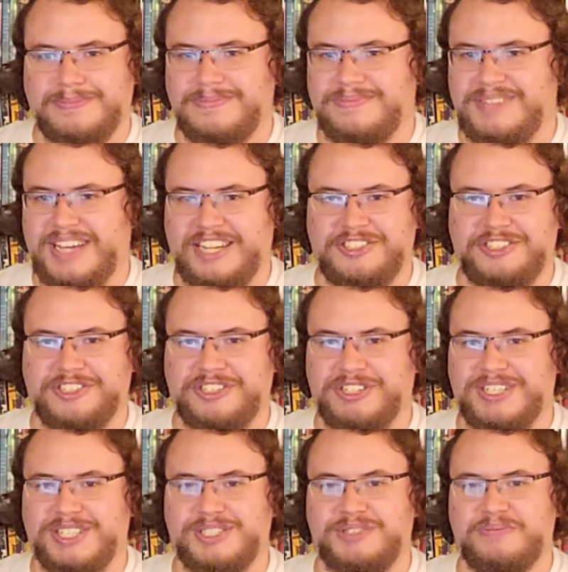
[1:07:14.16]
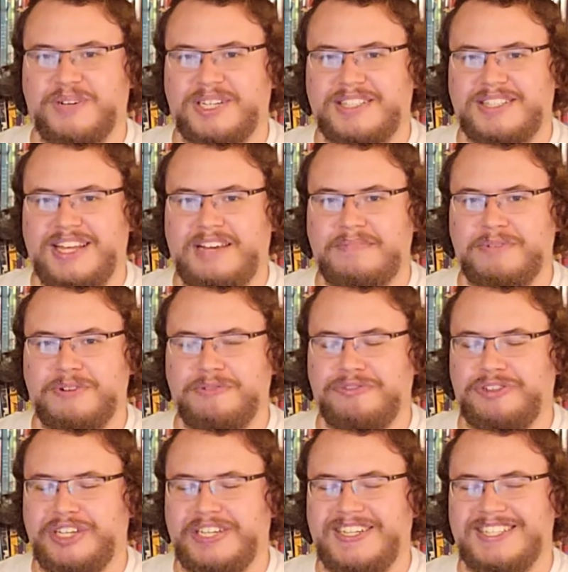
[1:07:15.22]
That sure is what that
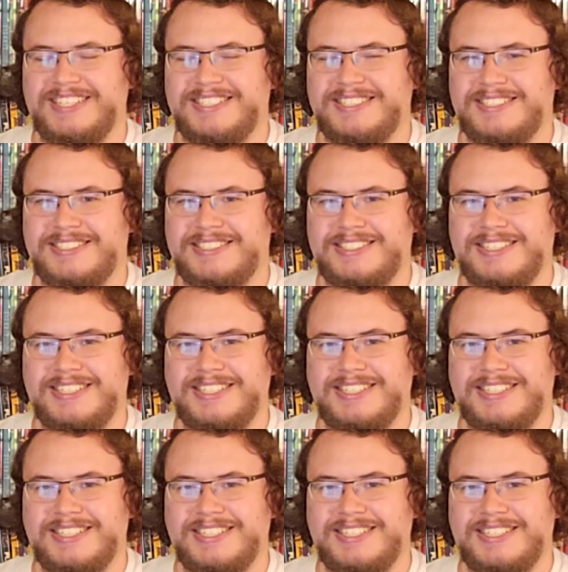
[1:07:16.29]
movie is.